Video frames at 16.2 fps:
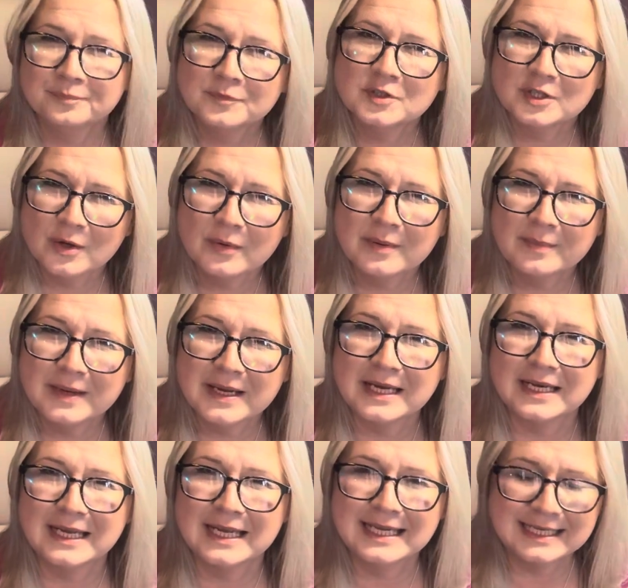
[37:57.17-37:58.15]
Do you know what I
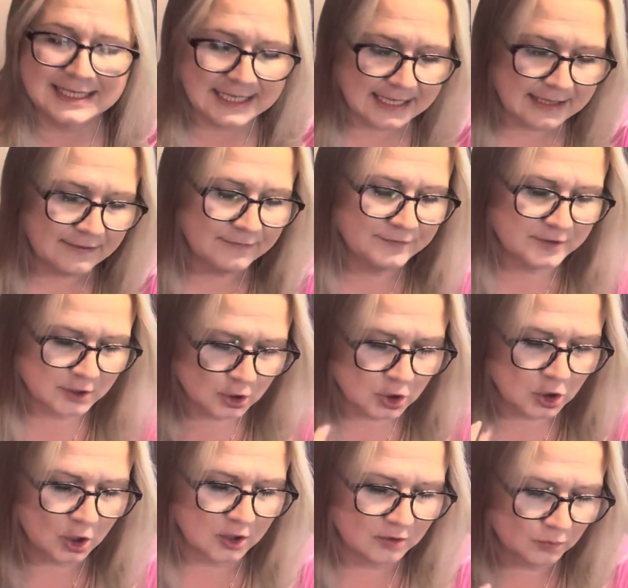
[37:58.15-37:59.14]
mean? He gives a lot